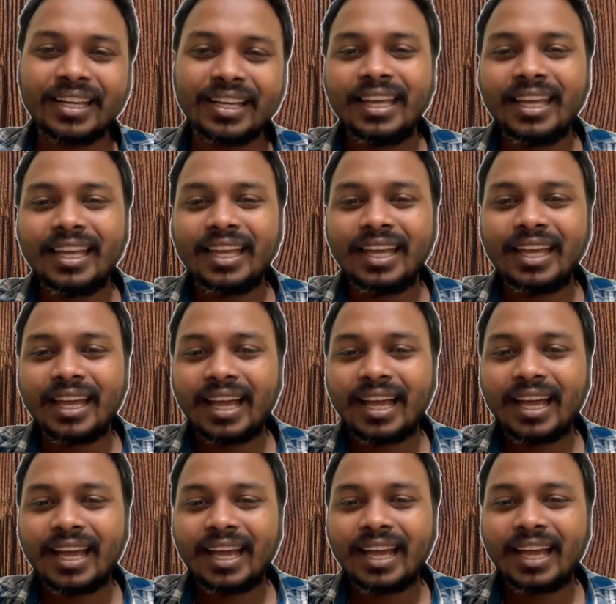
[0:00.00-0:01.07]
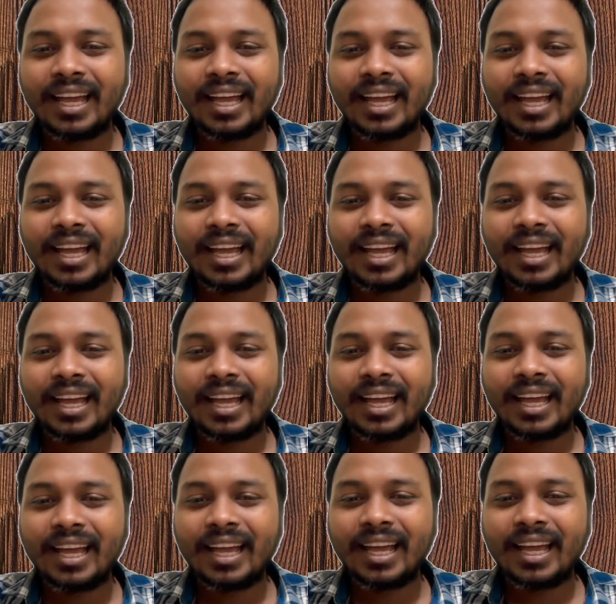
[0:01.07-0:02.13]
Like now you will ask,
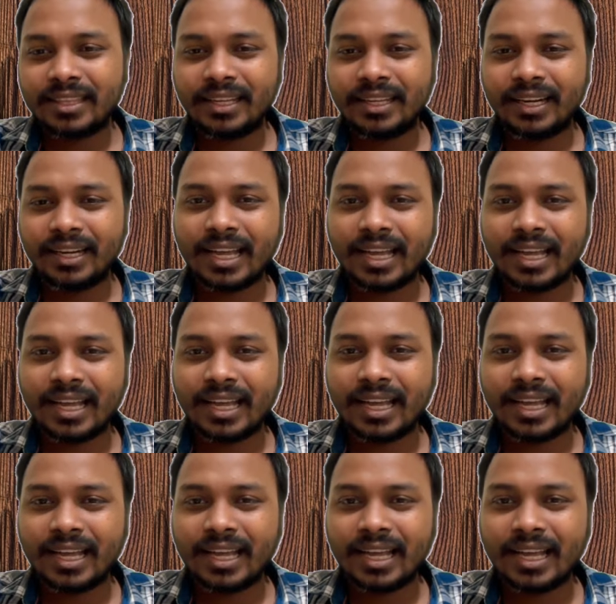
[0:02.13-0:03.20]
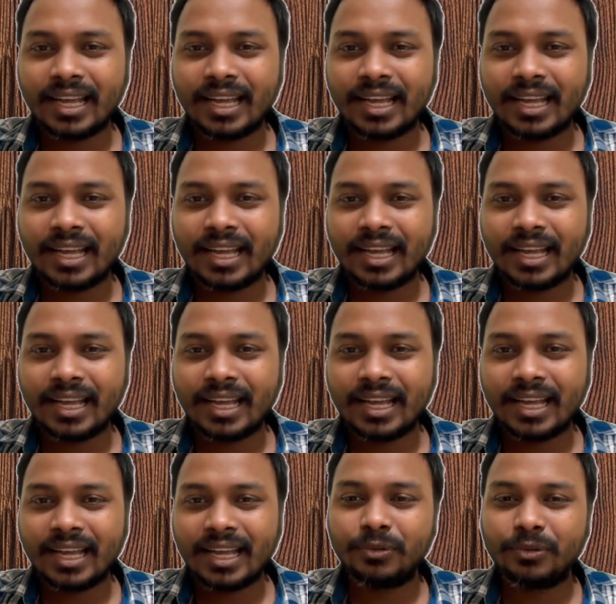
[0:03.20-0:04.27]
like, why he gives the free queen,
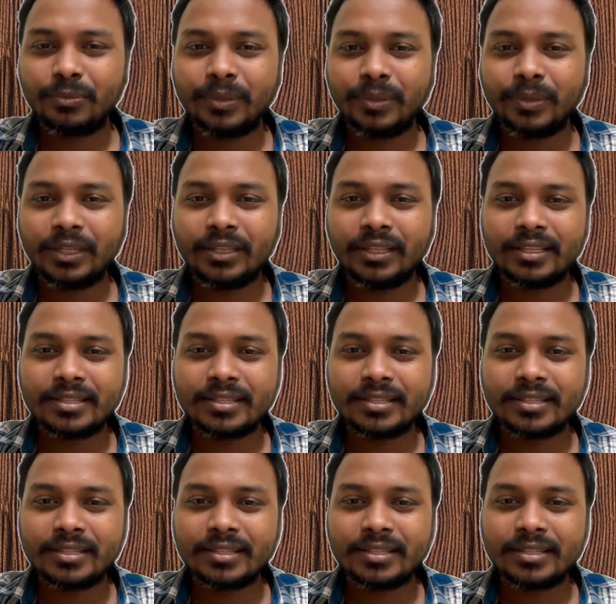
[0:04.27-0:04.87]
something like that one.